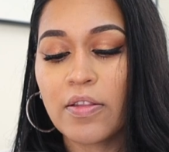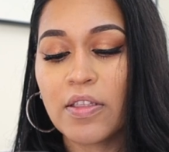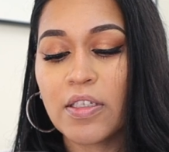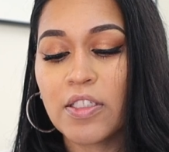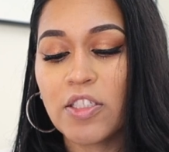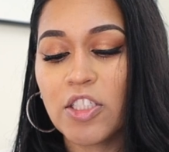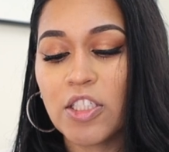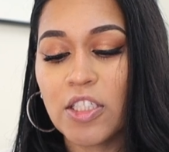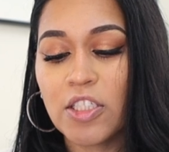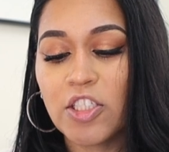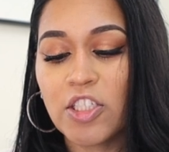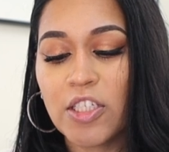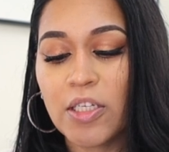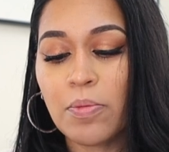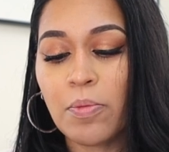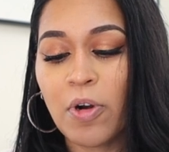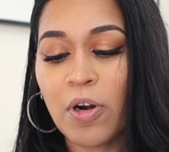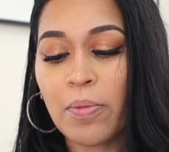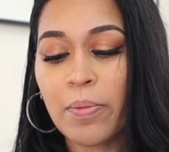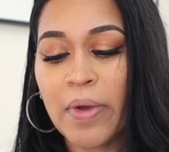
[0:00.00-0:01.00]
the G G
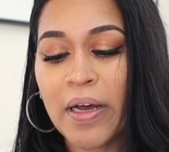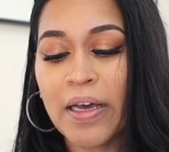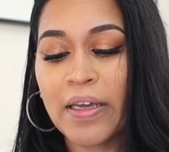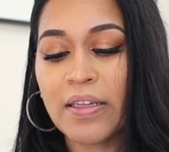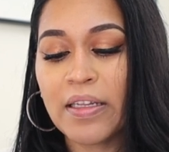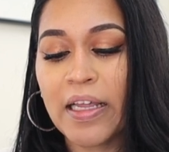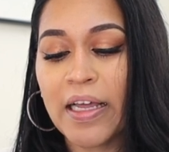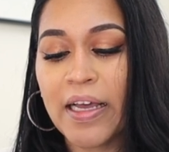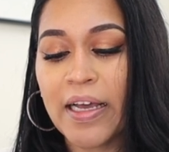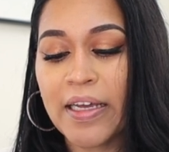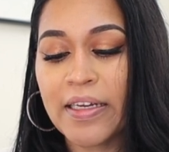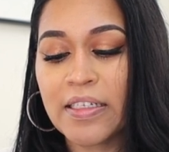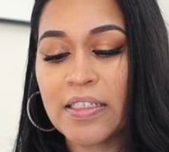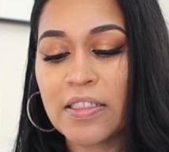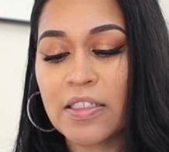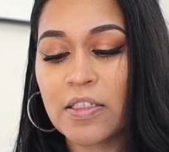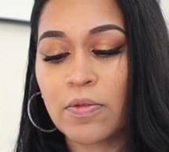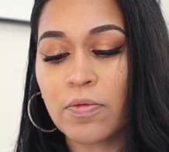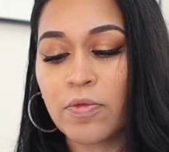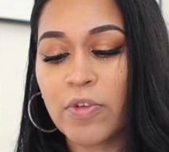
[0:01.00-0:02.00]
Marmont line
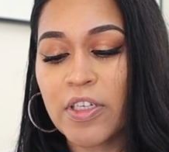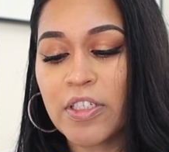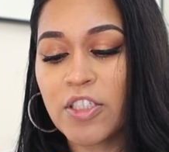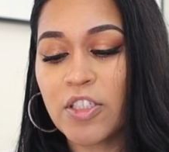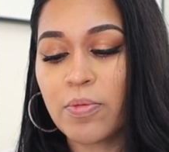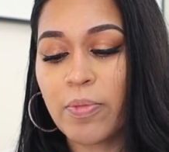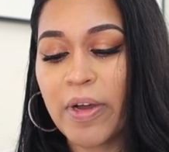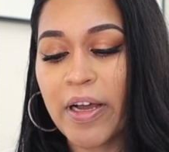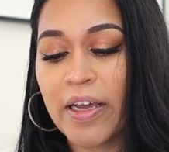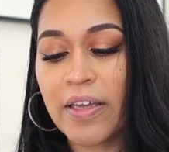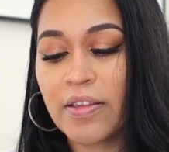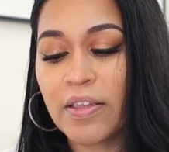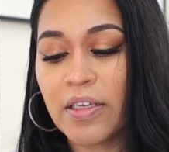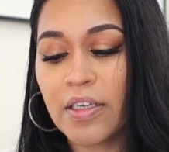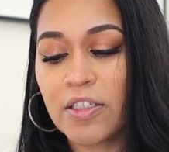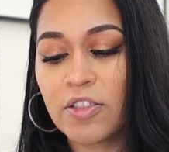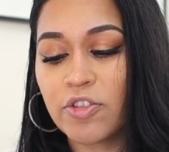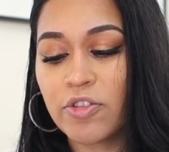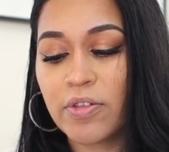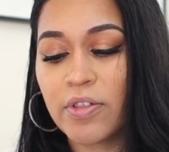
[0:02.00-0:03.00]
is enriched by the
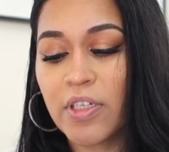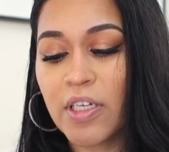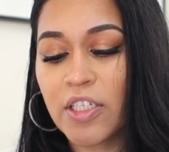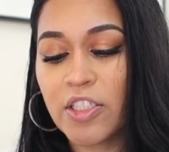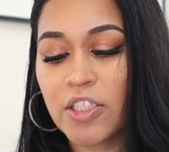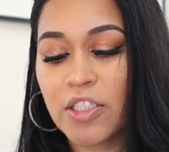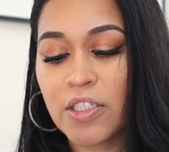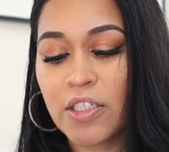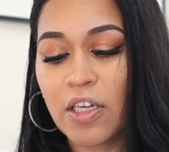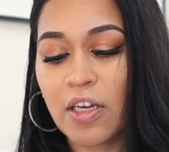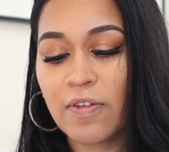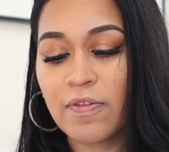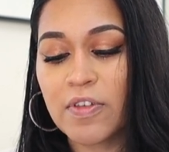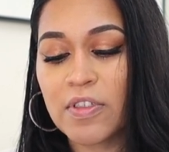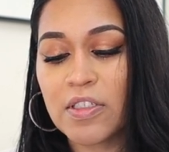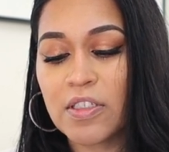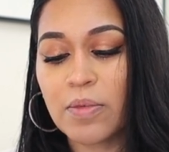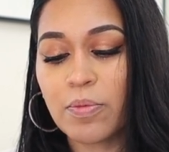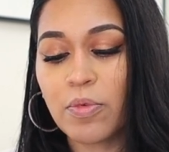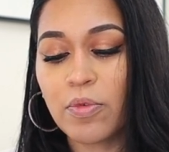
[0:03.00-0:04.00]
introduction of a
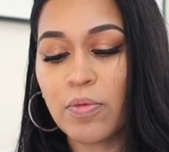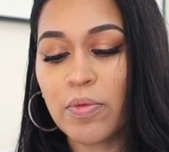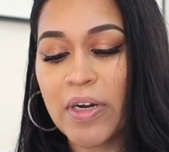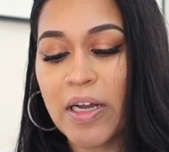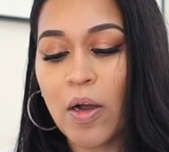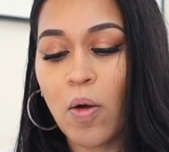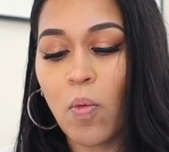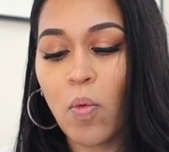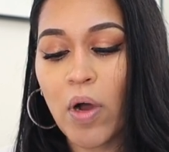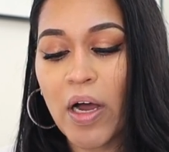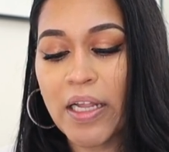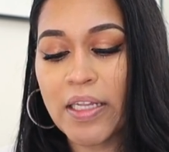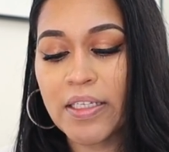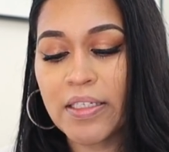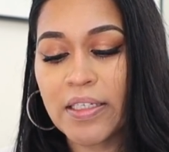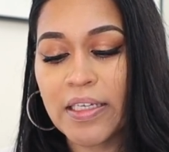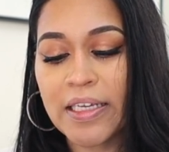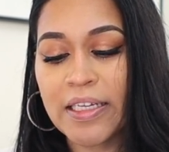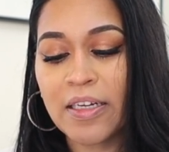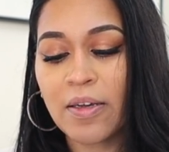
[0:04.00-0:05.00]
zip-around
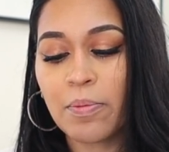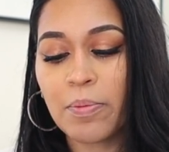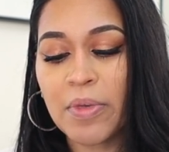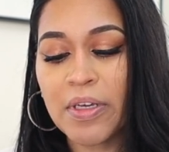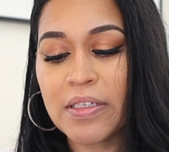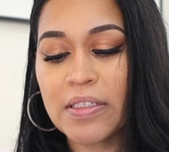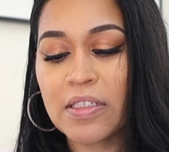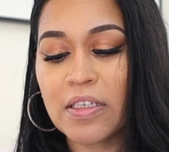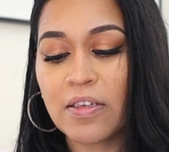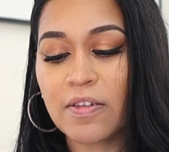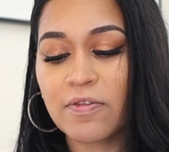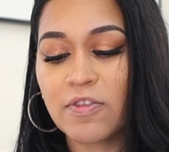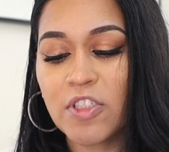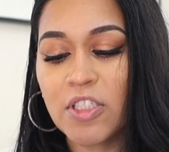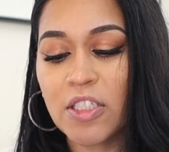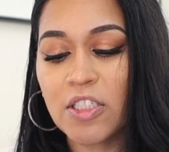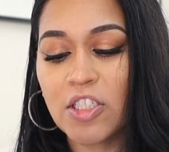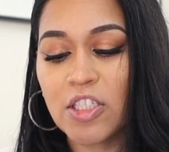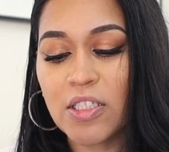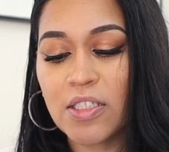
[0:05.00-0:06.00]
wallet in a mix of
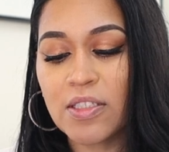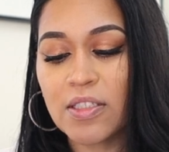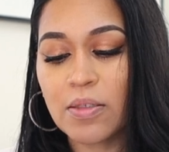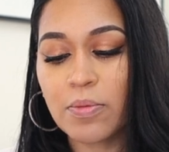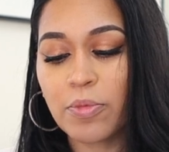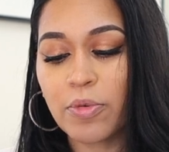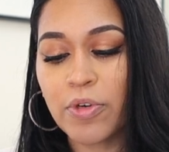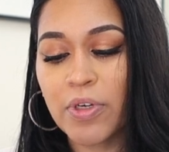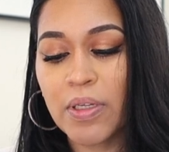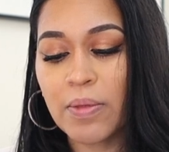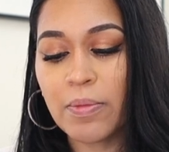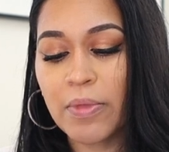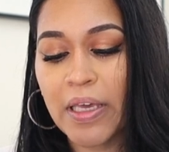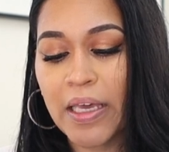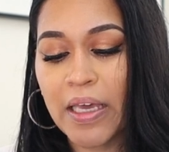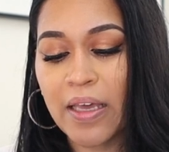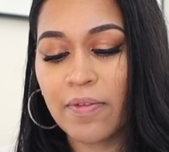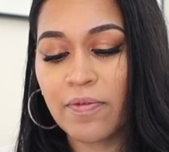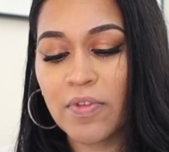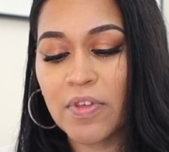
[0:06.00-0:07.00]
G G Supreme
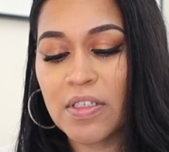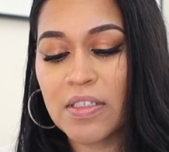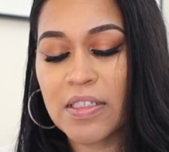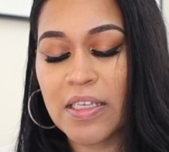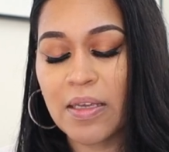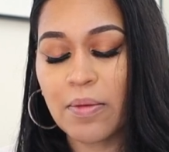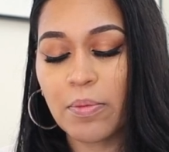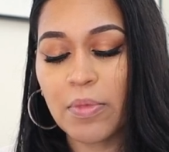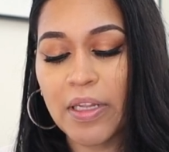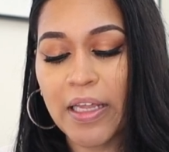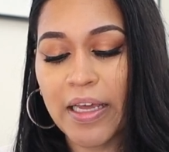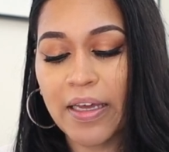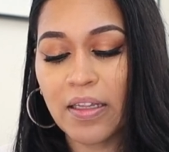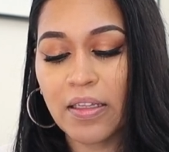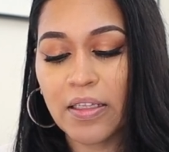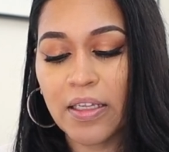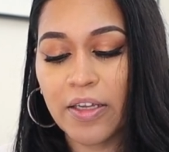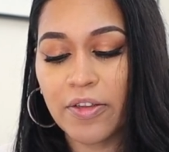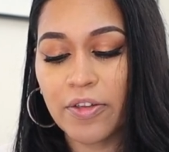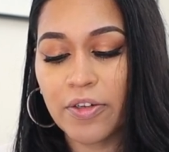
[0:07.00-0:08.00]
canvas and black
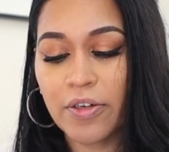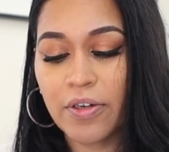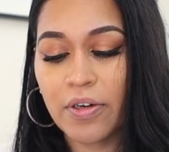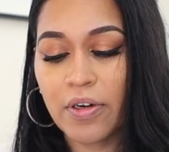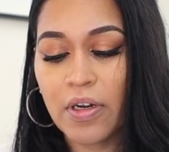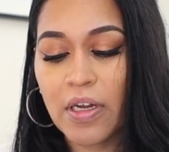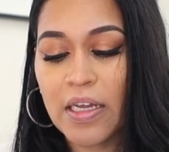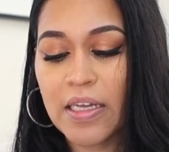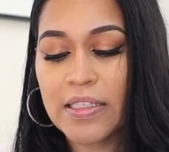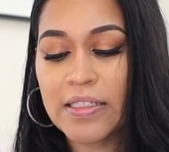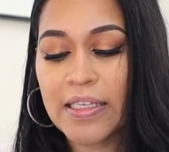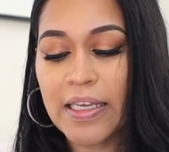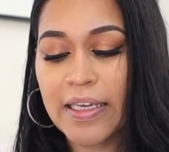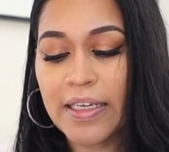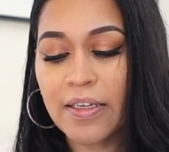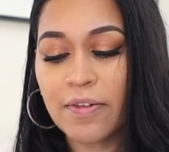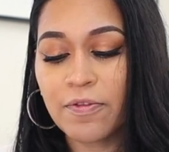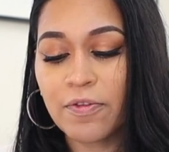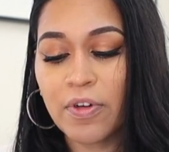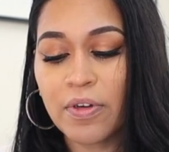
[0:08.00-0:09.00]
leather.
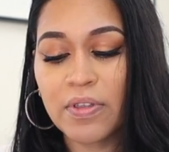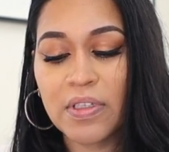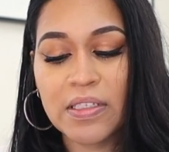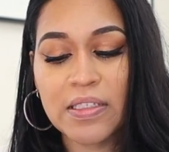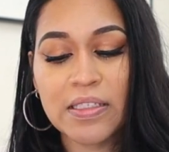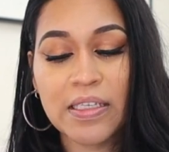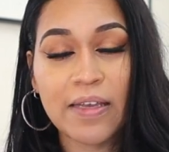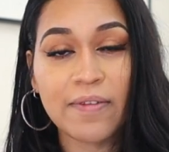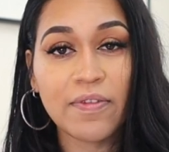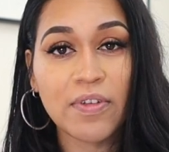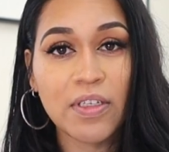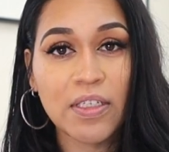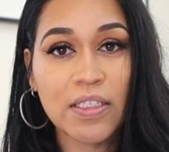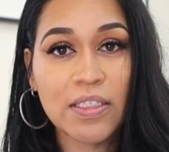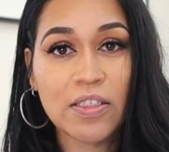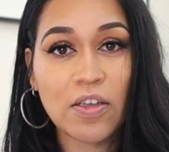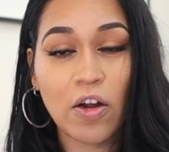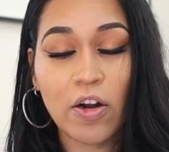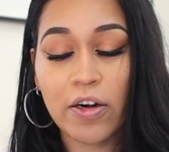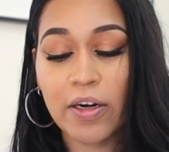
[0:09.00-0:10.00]
Taken from the
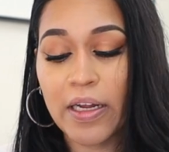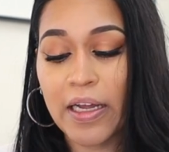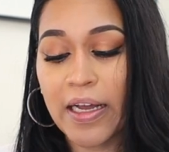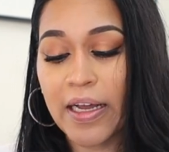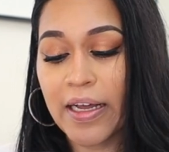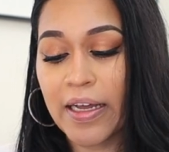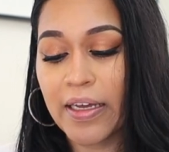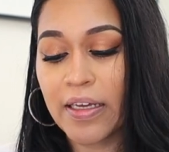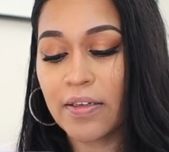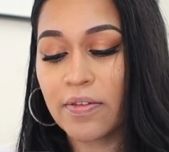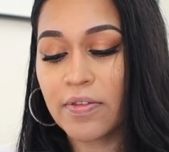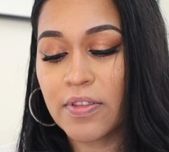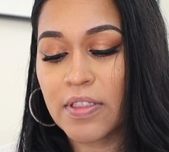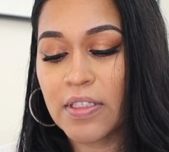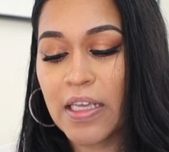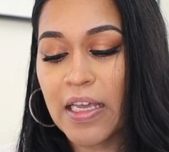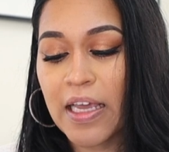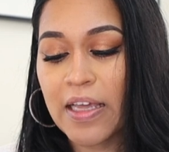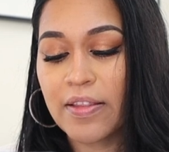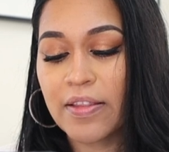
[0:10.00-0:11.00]
seventies archives,
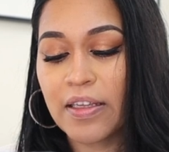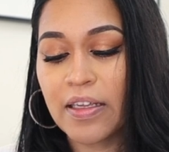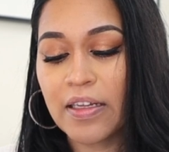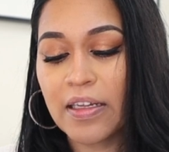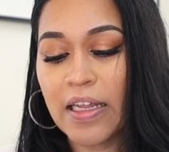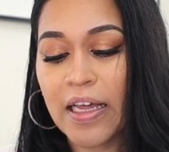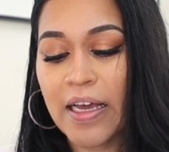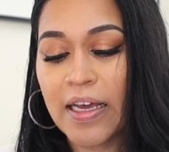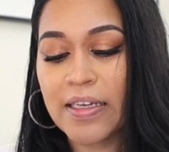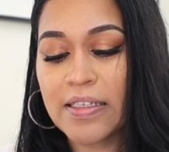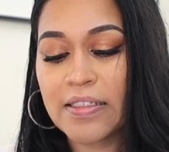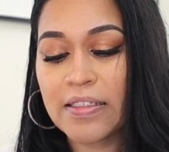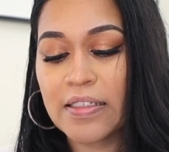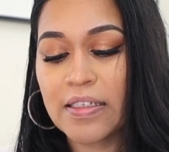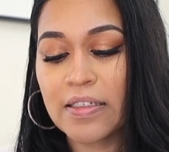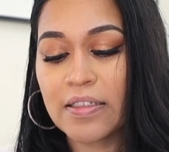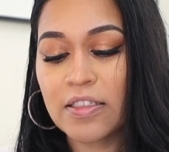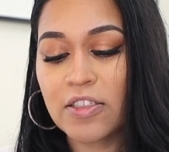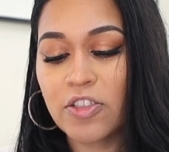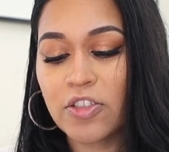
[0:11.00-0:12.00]
the line's
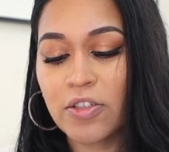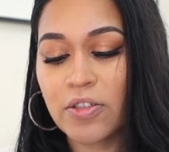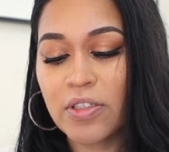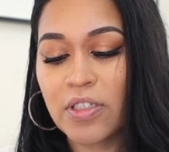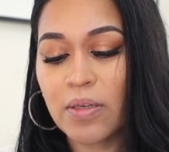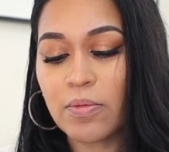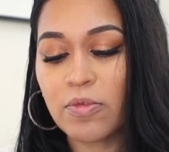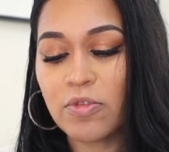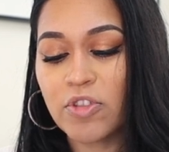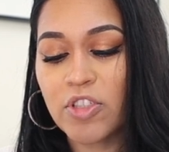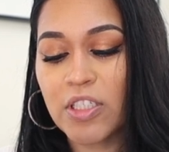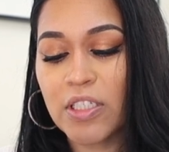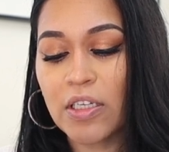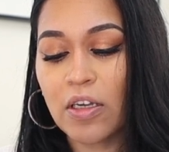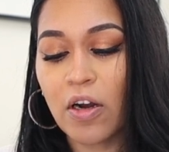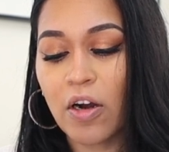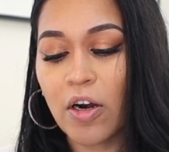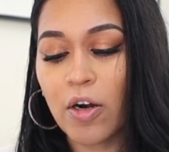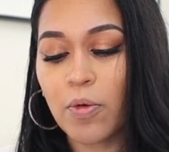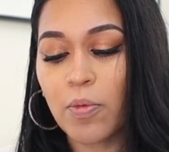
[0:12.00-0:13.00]
signature double G
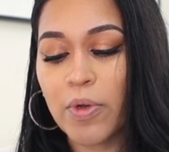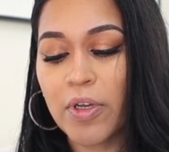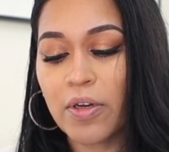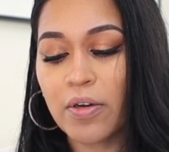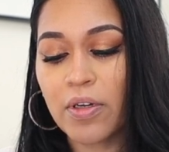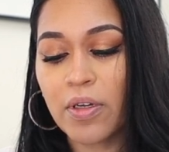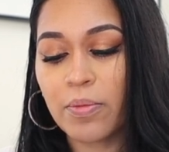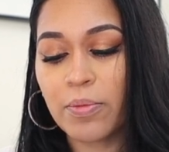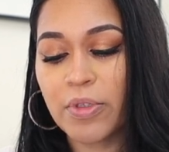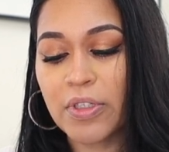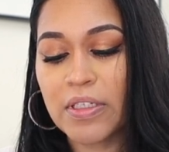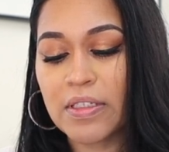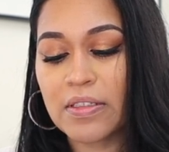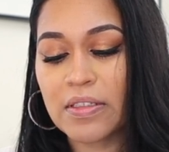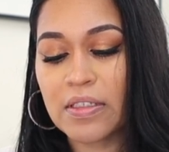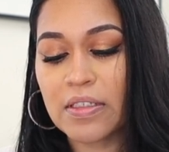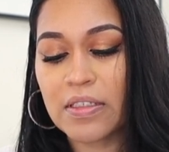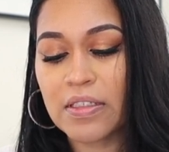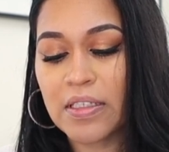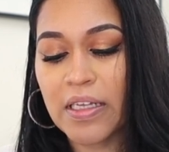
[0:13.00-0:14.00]
hardware completes
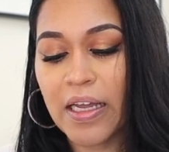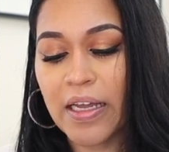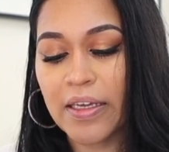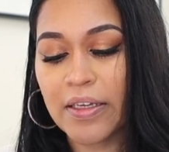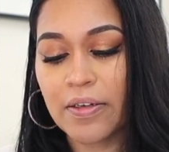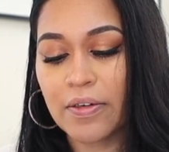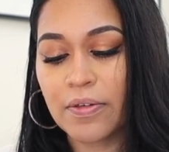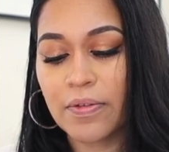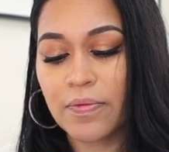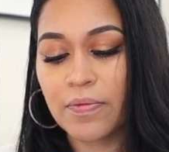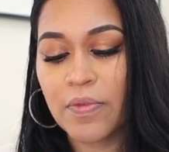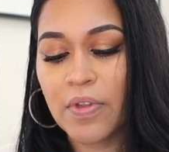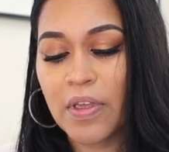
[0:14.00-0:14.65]
the style.